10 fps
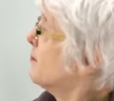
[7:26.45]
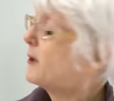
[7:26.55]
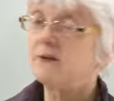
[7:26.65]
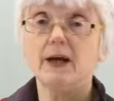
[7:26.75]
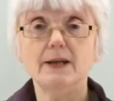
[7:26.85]

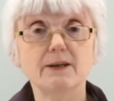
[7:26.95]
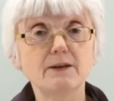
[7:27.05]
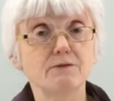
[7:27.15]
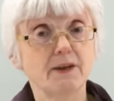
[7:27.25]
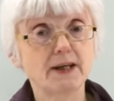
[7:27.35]
But then
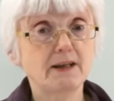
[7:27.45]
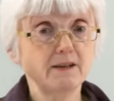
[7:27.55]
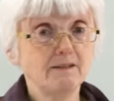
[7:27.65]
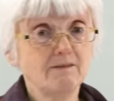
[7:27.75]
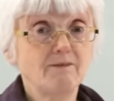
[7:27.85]
if they
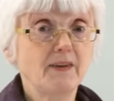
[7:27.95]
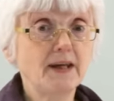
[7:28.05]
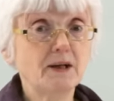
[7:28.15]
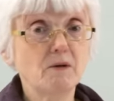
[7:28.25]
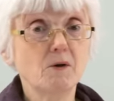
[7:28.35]

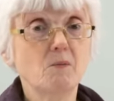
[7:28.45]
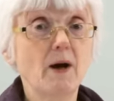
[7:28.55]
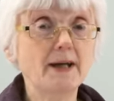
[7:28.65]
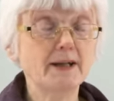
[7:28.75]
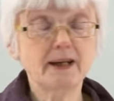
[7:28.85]
go
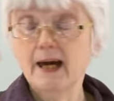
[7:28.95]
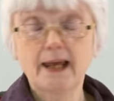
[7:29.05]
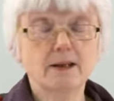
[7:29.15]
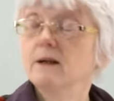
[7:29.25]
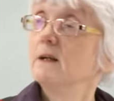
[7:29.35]
away
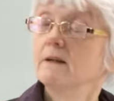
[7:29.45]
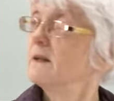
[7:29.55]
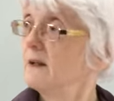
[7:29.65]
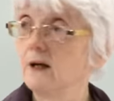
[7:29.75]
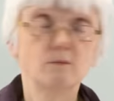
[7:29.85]
again,
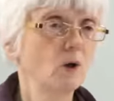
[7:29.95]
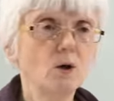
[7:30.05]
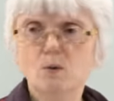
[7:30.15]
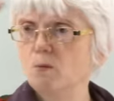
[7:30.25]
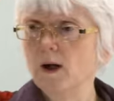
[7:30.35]

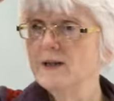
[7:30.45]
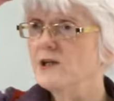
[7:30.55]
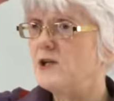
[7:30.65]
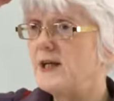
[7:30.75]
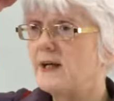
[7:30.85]
oh, where
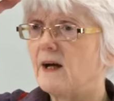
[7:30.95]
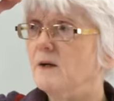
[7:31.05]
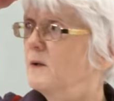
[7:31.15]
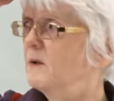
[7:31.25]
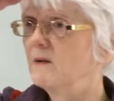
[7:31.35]
did he
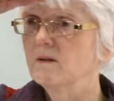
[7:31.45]
go?